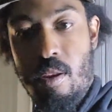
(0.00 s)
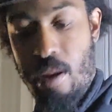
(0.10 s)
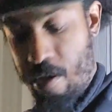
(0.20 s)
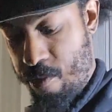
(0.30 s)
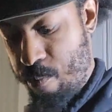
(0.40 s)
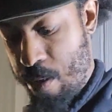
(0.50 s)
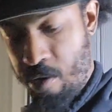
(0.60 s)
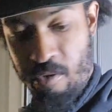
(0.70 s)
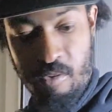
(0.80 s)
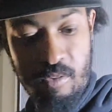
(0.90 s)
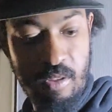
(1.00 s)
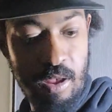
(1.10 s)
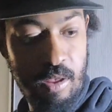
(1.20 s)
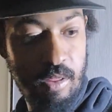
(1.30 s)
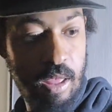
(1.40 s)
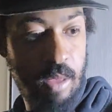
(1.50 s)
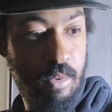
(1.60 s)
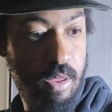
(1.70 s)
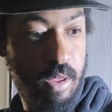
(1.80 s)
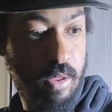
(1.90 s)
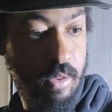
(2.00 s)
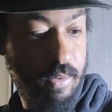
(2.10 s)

Nice Belgian style Abbey Ale.